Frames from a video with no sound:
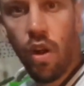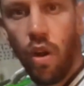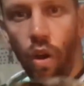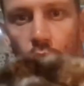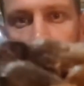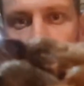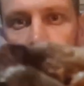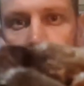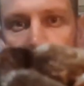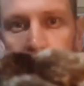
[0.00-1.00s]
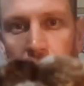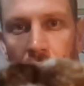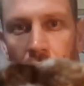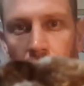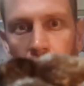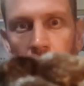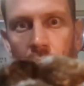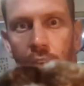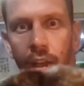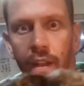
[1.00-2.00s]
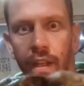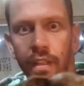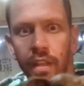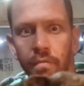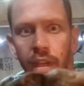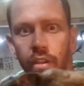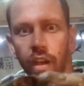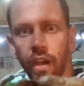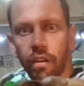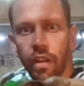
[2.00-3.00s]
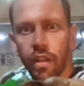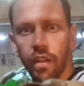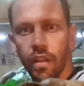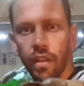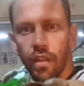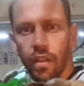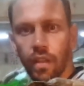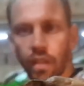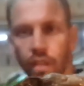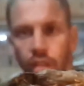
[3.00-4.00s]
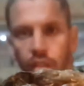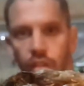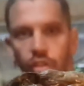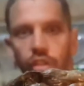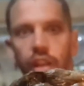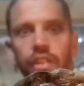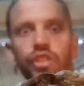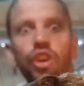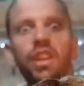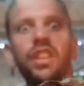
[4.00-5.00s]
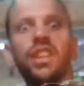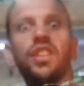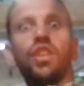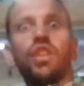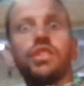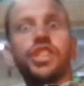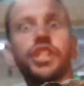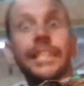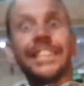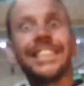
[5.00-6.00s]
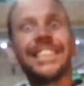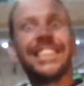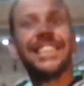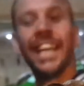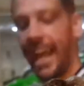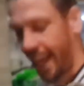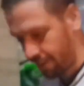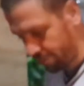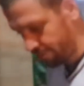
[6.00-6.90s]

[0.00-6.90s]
Look at that, man. Doesn't it make you hungry? It looks like chocolate ganache. Ha!